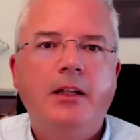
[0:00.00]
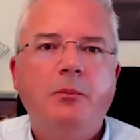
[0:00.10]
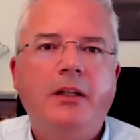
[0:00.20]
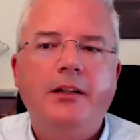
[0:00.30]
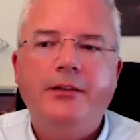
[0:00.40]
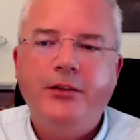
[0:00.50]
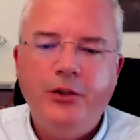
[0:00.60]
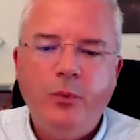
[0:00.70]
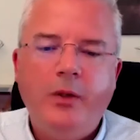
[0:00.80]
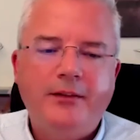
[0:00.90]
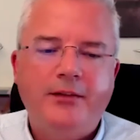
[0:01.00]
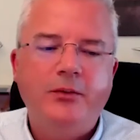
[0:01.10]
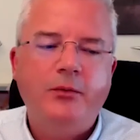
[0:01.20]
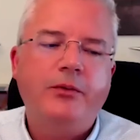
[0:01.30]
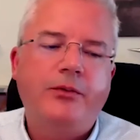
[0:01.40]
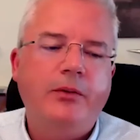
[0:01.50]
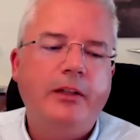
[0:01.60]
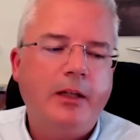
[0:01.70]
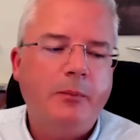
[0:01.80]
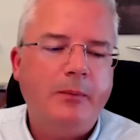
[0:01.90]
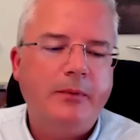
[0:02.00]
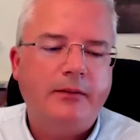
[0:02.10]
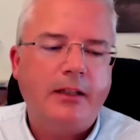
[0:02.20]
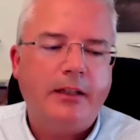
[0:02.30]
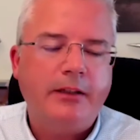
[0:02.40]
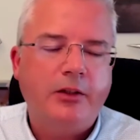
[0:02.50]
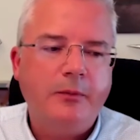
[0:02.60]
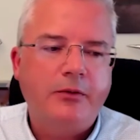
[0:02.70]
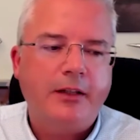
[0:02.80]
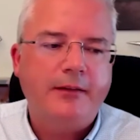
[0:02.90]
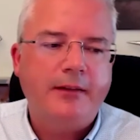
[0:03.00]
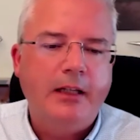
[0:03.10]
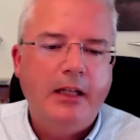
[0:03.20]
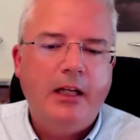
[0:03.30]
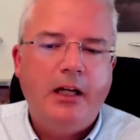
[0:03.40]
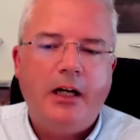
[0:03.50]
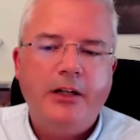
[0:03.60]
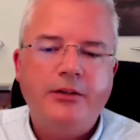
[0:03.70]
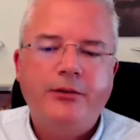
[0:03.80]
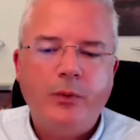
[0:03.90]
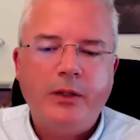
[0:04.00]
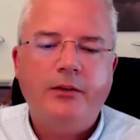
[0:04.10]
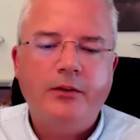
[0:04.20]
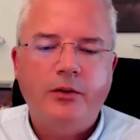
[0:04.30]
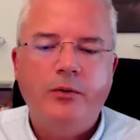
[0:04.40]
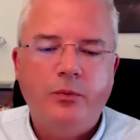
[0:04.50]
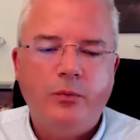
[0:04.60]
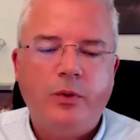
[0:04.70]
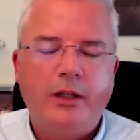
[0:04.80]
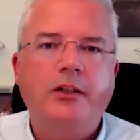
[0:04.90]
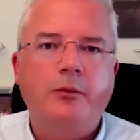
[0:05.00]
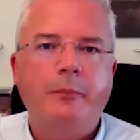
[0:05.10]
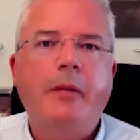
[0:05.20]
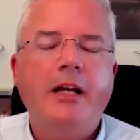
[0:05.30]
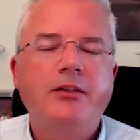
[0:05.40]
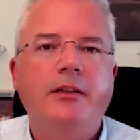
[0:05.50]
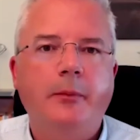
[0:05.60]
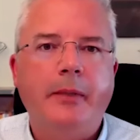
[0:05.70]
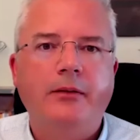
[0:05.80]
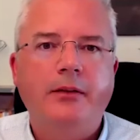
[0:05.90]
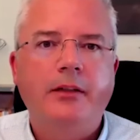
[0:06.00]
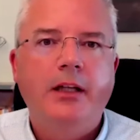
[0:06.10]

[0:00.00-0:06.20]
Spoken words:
because you want to. So a lot of people that I come across say, I just want to know what I'm going to be passionate about,